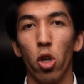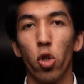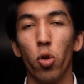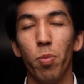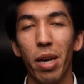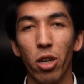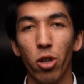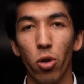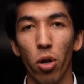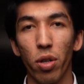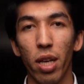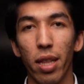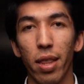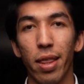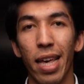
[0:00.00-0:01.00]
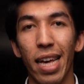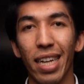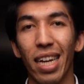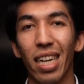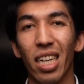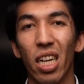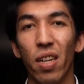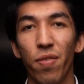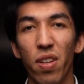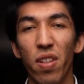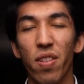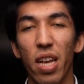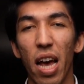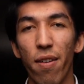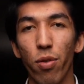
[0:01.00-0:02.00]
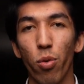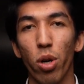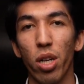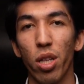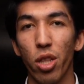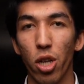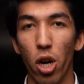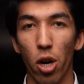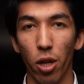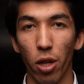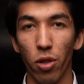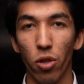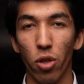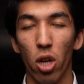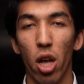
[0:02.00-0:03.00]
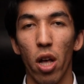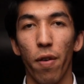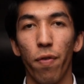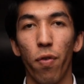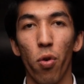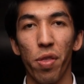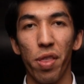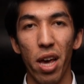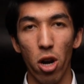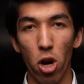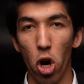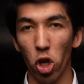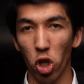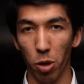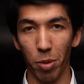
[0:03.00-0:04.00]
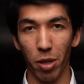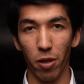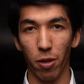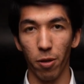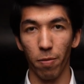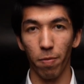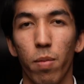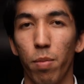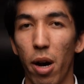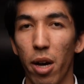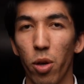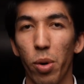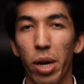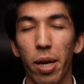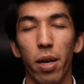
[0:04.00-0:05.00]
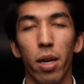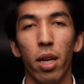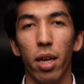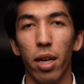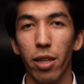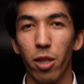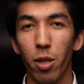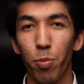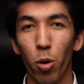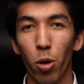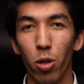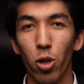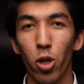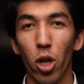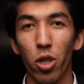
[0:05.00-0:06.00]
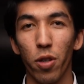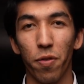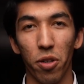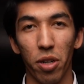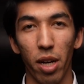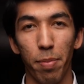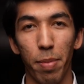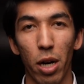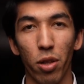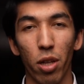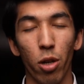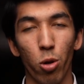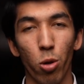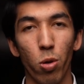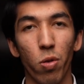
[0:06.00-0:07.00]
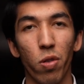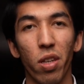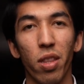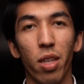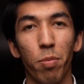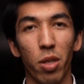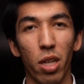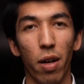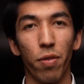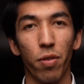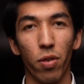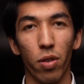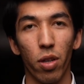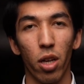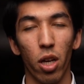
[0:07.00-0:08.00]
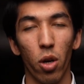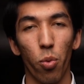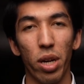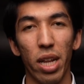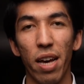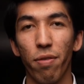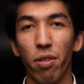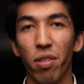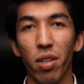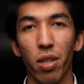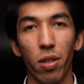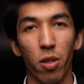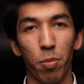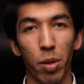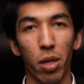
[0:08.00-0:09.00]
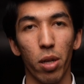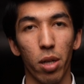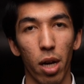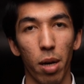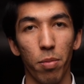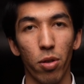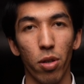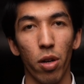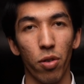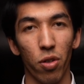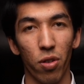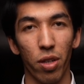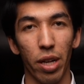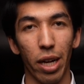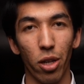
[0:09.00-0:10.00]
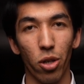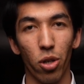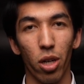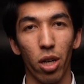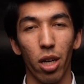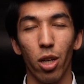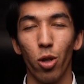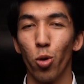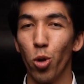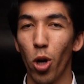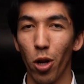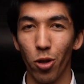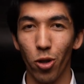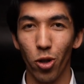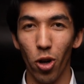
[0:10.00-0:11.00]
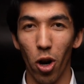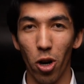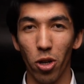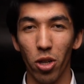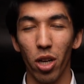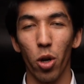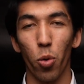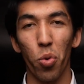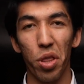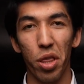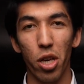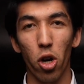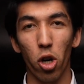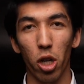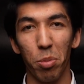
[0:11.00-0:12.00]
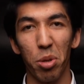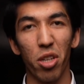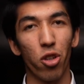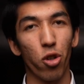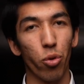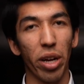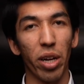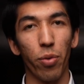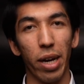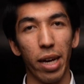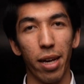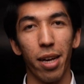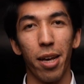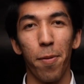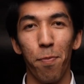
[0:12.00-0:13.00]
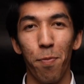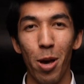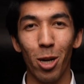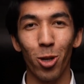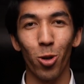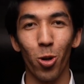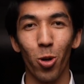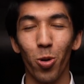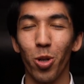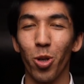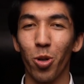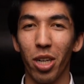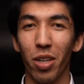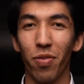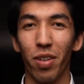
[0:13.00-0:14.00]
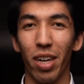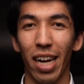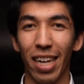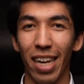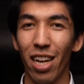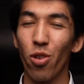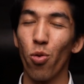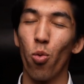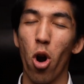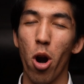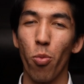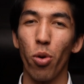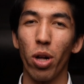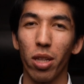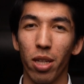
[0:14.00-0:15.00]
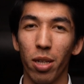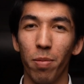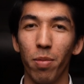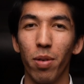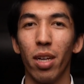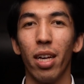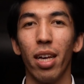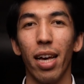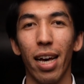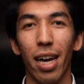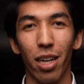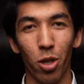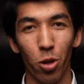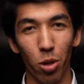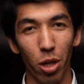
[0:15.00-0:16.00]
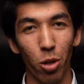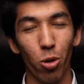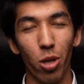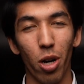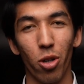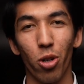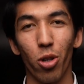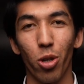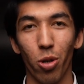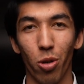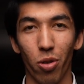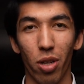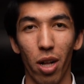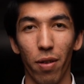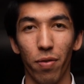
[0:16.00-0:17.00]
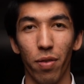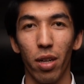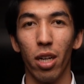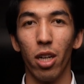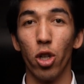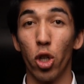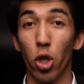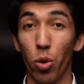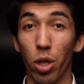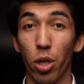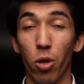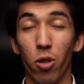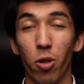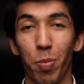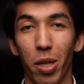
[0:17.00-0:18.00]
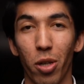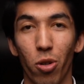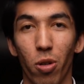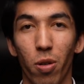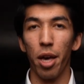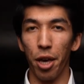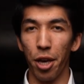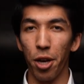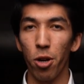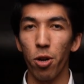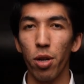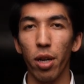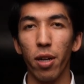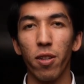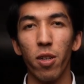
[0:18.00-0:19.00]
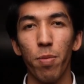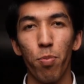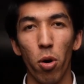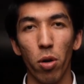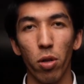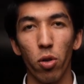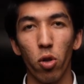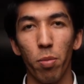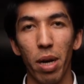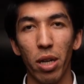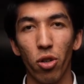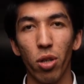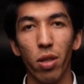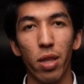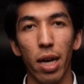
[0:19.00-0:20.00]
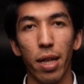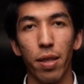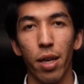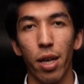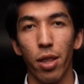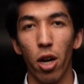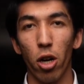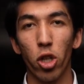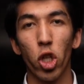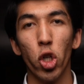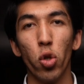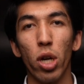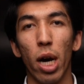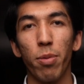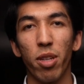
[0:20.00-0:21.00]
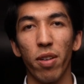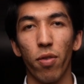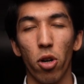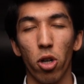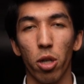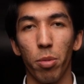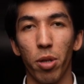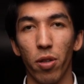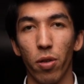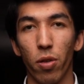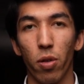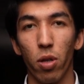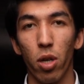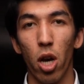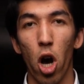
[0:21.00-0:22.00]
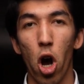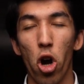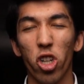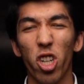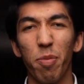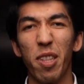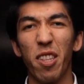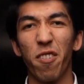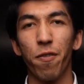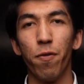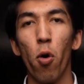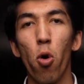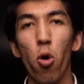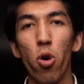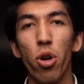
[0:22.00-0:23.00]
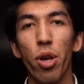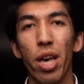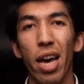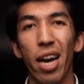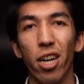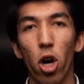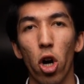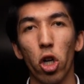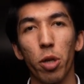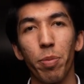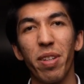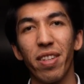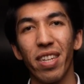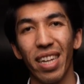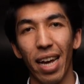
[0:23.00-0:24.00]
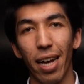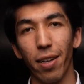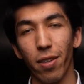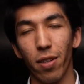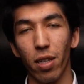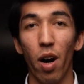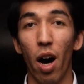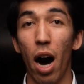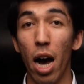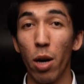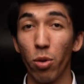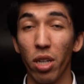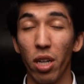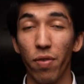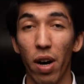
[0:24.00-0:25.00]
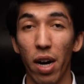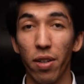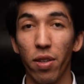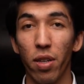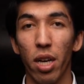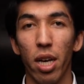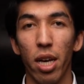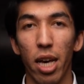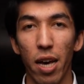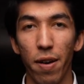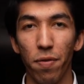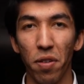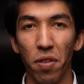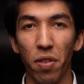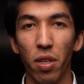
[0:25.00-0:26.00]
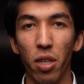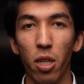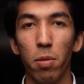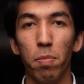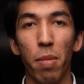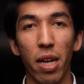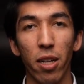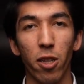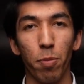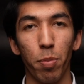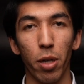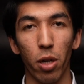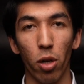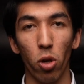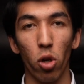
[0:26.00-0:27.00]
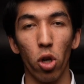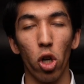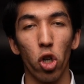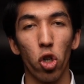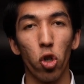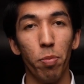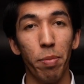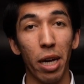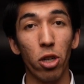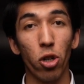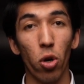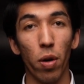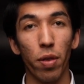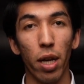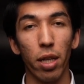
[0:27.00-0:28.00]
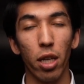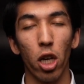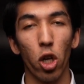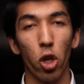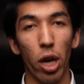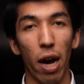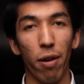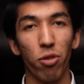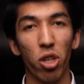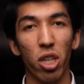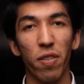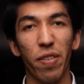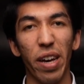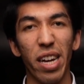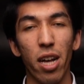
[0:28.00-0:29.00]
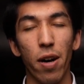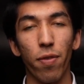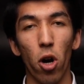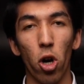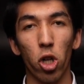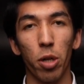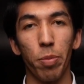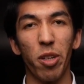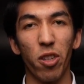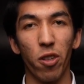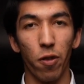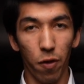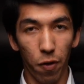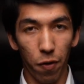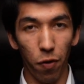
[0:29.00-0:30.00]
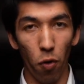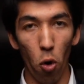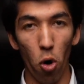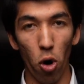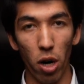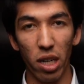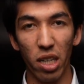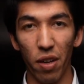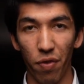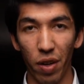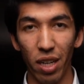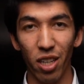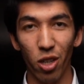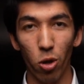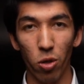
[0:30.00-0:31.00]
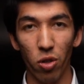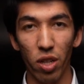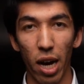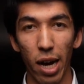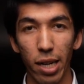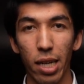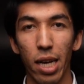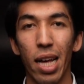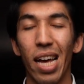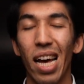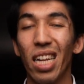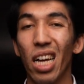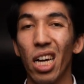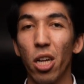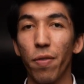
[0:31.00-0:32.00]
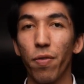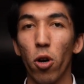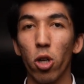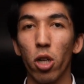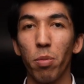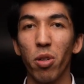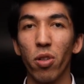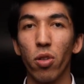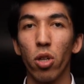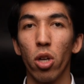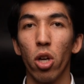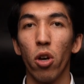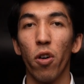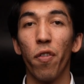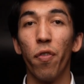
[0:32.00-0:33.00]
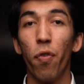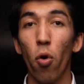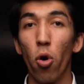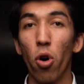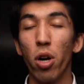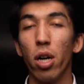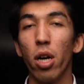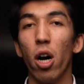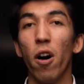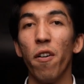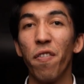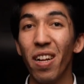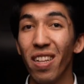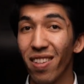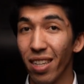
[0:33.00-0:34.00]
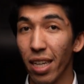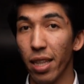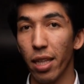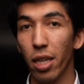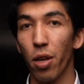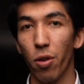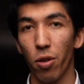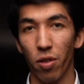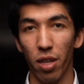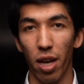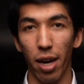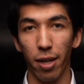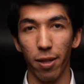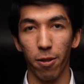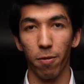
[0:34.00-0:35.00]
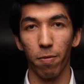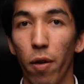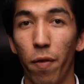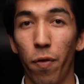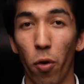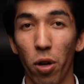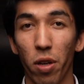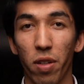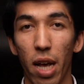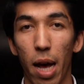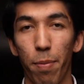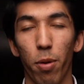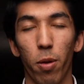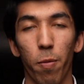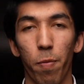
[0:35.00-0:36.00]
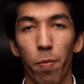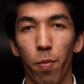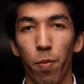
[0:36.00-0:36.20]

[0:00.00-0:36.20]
to make sure that they can convince everyone in the audience for their argument. By the way, it's important not to forget about introducing themselves when every single speaker comes on the stage. Do not start with the argument straight away. Make sure you give, again, warm welcome and good introduction to yourself during your speech. Here, it's important to mention that there are 2 types of arguments. Arguments for and arguments against. I would advise every single main speaker to make sure that you have to give enough arguments for defending your side and enough arguments for offending the other side. For example,